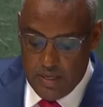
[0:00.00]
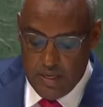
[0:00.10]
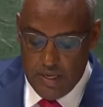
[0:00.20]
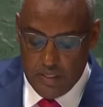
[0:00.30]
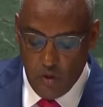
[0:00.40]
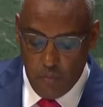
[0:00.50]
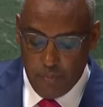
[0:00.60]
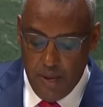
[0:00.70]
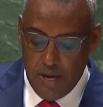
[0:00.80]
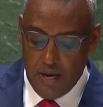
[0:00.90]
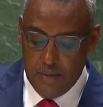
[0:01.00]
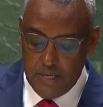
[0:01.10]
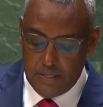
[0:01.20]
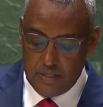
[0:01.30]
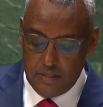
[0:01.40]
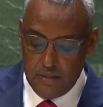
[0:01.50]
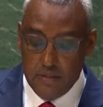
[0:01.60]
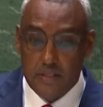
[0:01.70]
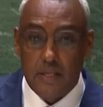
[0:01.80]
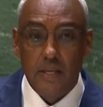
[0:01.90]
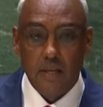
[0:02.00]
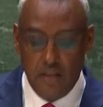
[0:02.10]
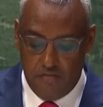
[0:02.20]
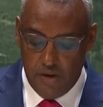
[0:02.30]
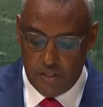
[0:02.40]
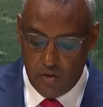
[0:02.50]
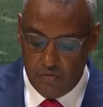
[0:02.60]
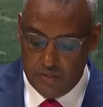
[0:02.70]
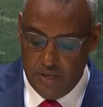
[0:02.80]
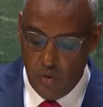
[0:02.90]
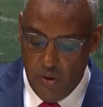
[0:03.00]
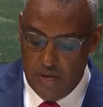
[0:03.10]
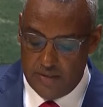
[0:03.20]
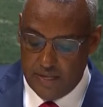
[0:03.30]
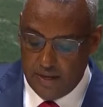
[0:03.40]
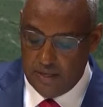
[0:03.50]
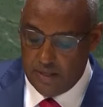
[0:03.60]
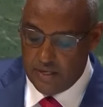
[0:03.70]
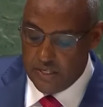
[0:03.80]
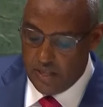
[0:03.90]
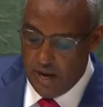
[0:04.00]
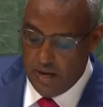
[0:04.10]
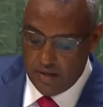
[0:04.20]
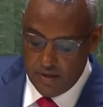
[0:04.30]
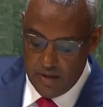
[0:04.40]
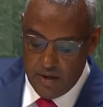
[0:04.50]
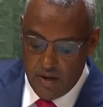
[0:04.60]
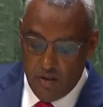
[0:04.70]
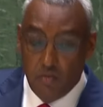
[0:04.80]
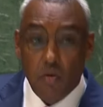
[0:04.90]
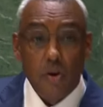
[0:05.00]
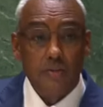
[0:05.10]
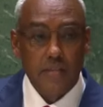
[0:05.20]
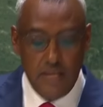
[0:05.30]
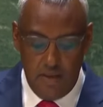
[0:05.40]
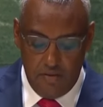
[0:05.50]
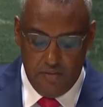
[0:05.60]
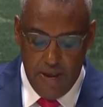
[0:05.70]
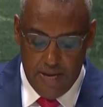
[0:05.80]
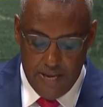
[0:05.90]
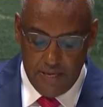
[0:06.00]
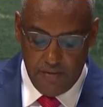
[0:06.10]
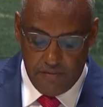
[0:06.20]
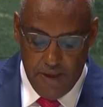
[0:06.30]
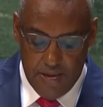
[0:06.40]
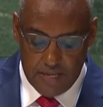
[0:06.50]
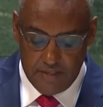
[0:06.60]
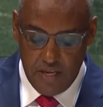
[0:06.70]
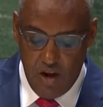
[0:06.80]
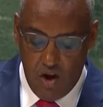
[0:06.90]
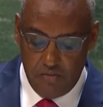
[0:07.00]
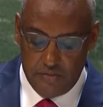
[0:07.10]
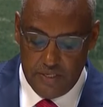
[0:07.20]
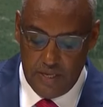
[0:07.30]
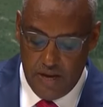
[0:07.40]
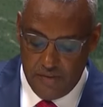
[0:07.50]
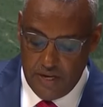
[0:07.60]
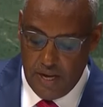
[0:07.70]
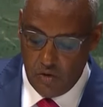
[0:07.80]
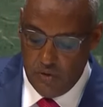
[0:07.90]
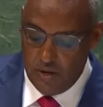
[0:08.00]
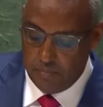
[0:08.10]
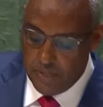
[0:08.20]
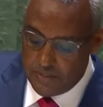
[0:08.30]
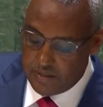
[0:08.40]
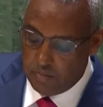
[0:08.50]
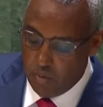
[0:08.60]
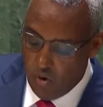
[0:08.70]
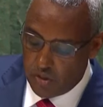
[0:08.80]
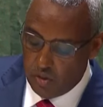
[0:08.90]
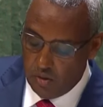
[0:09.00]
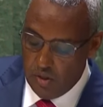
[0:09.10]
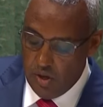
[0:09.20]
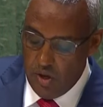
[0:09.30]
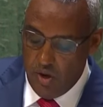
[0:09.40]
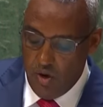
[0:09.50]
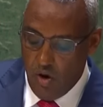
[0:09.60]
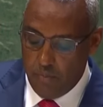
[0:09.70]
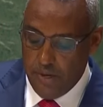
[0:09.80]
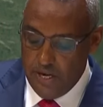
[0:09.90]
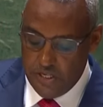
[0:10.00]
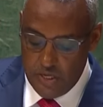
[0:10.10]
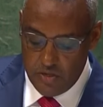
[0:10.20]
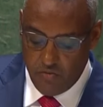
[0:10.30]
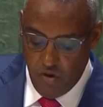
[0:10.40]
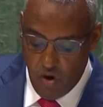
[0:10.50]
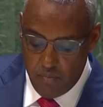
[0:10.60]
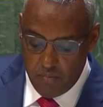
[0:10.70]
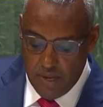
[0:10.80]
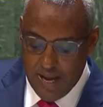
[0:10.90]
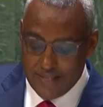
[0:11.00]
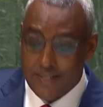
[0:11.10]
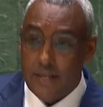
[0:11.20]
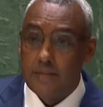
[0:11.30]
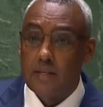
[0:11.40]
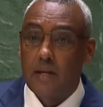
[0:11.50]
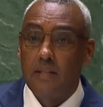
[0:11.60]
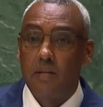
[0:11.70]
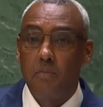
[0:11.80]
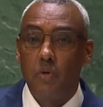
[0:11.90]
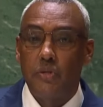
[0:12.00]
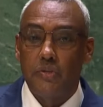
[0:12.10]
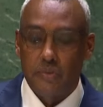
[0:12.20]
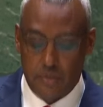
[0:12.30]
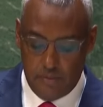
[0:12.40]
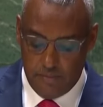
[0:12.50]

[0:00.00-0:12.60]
Ethiopia commends the effort of the UN Secretary General for the financing of the African Union peace support operations from assessed contributions.